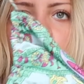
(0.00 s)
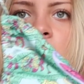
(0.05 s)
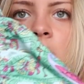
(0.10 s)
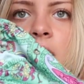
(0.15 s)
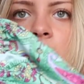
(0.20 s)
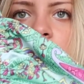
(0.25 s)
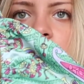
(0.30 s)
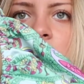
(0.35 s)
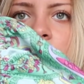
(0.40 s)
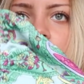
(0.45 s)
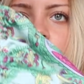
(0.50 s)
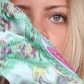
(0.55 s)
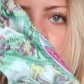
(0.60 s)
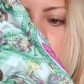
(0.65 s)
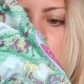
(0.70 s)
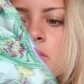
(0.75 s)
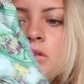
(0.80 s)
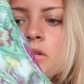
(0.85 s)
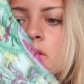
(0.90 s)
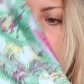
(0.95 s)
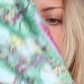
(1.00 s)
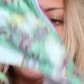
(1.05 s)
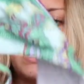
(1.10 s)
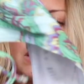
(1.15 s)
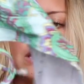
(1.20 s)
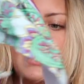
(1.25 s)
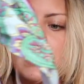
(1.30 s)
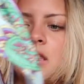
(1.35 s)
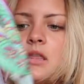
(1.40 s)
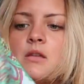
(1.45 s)
That's kind of what it looks
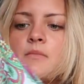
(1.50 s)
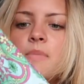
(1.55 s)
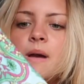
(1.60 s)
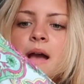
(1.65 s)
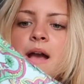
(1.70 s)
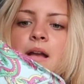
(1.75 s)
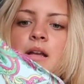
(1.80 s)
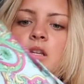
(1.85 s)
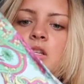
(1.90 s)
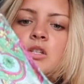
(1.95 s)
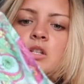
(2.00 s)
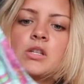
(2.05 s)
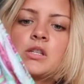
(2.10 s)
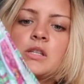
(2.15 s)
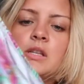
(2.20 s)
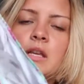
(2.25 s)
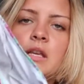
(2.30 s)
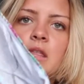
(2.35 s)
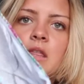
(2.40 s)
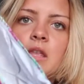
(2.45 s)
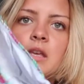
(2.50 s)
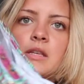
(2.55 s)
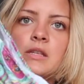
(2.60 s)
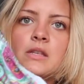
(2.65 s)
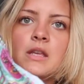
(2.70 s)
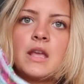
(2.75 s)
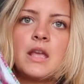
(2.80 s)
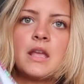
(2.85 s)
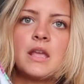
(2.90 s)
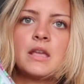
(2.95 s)
like. And the back is just like this
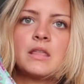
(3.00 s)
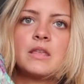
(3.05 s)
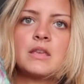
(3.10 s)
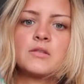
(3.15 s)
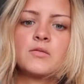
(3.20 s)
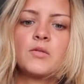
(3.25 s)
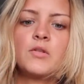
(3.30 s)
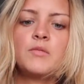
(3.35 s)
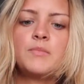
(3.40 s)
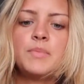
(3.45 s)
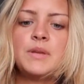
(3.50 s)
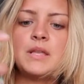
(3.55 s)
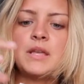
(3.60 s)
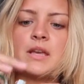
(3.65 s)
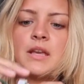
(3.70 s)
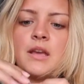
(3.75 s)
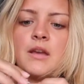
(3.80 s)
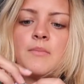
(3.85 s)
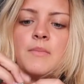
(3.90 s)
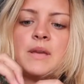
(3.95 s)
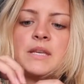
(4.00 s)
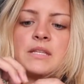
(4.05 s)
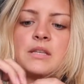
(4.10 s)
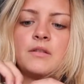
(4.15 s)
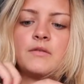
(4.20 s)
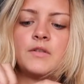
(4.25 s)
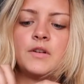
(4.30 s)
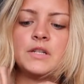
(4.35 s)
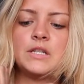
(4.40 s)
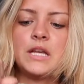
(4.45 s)
thing. This wouldn't be like
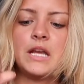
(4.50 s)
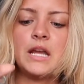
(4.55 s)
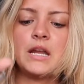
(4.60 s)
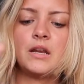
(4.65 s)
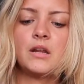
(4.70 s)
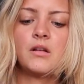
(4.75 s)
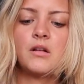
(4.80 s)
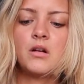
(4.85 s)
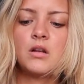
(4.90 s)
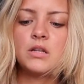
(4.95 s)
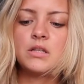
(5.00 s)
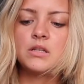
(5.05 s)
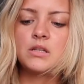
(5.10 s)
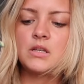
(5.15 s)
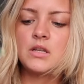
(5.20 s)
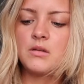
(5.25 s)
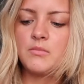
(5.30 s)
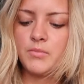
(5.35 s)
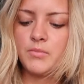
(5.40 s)
amazing for tanning, honestly,